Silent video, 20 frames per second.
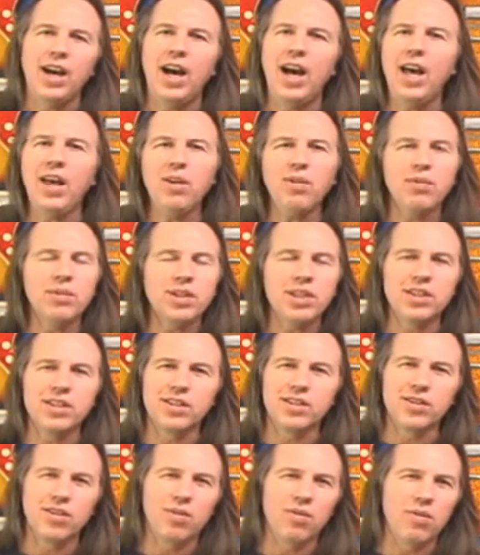I don't need
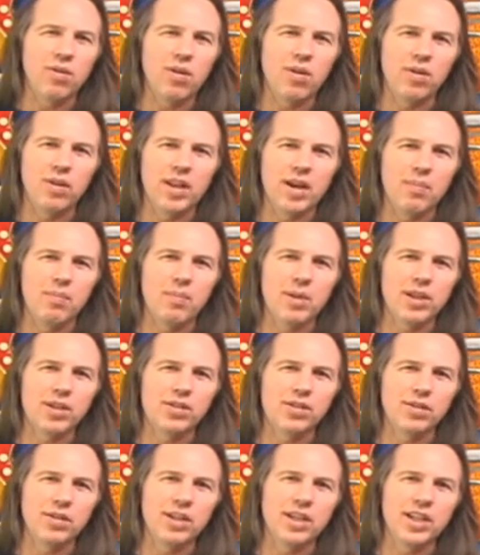to know all that
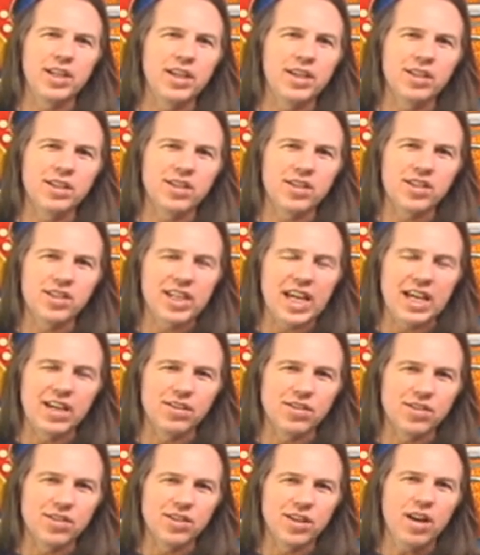Mixolydian
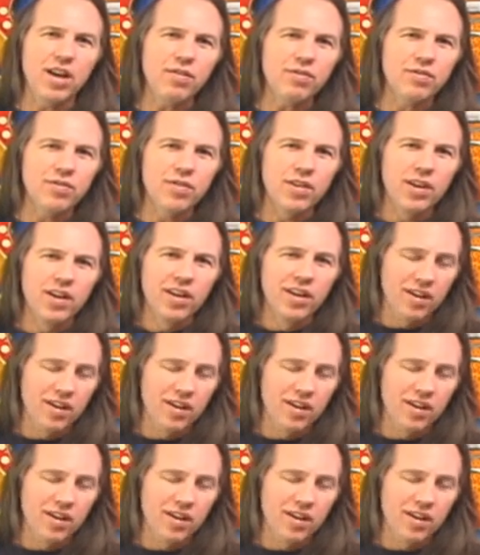scale stuff.